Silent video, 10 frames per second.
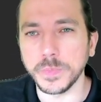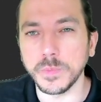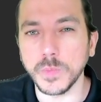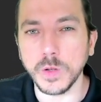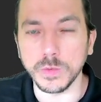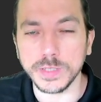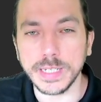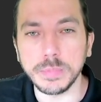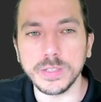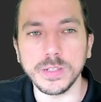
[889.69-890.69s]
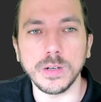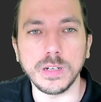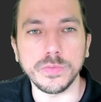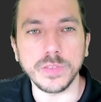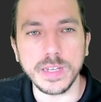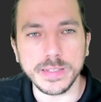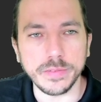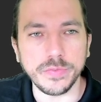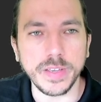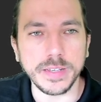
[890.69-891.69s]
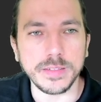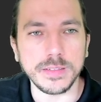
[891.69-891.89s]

concept of interface